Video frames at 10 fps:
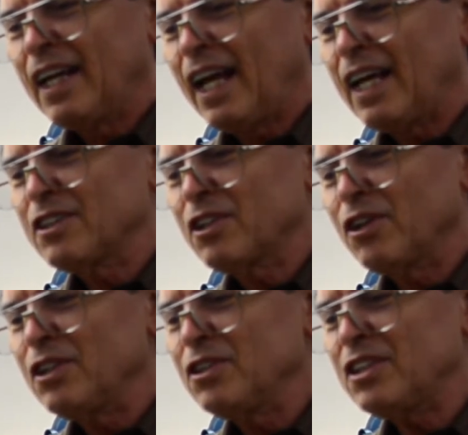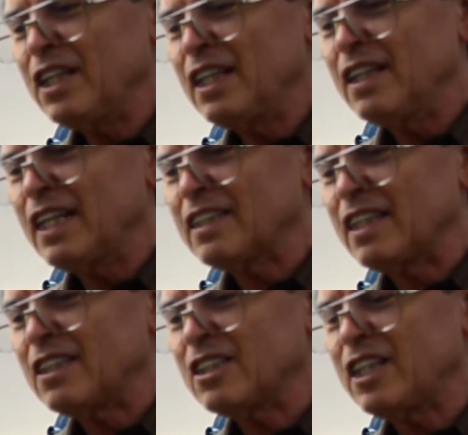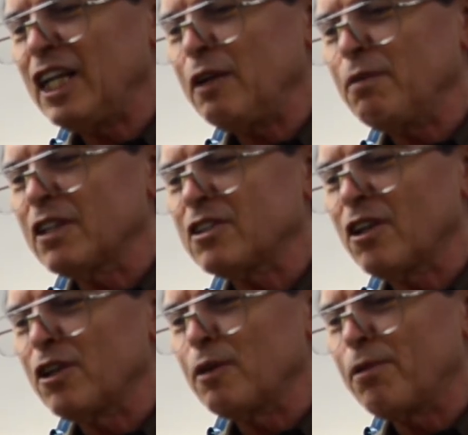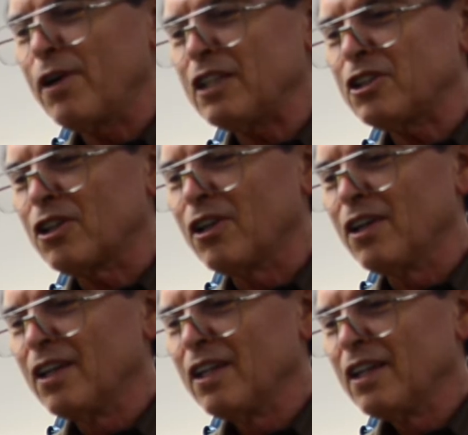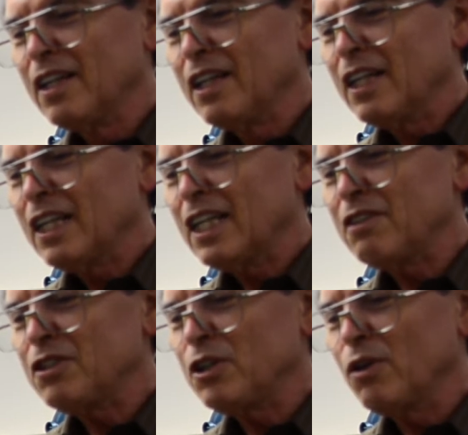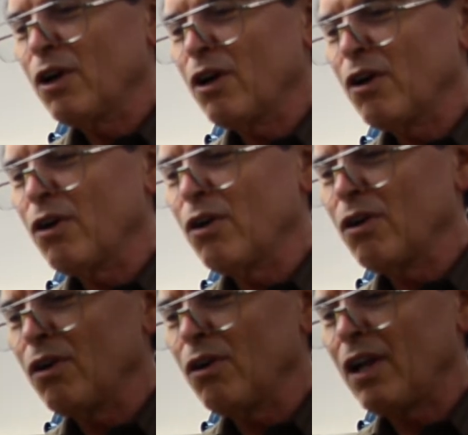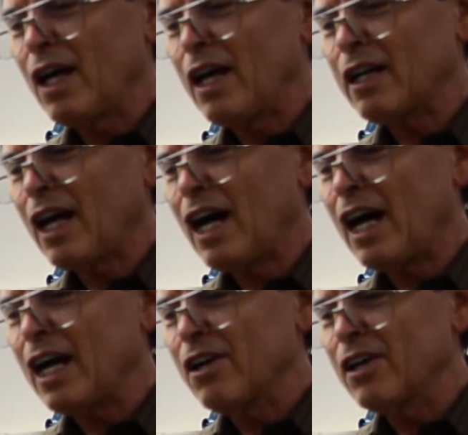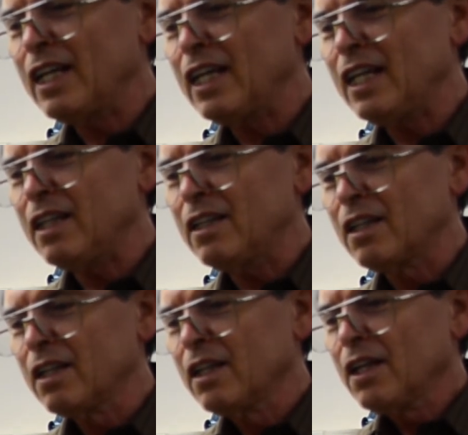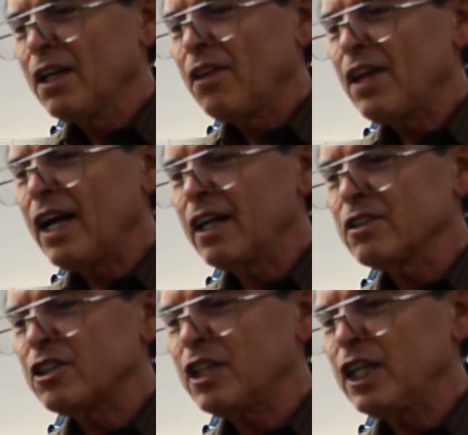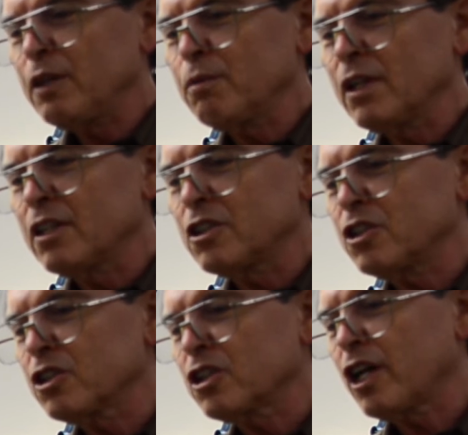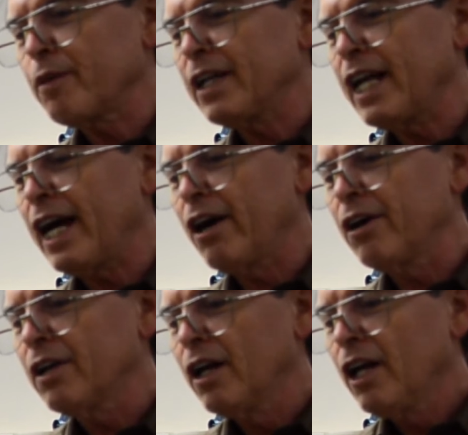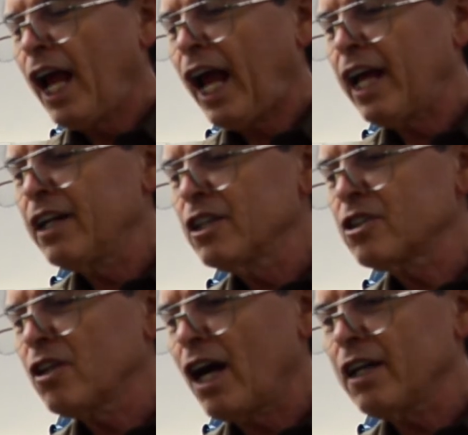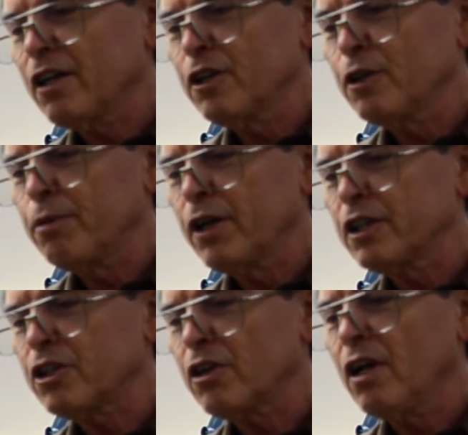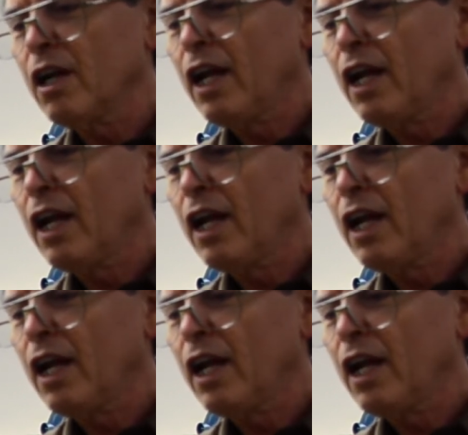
And so you see that steam that's under pressure gives you a whole lot higher heat than steam that is just coming out and is not under pressure.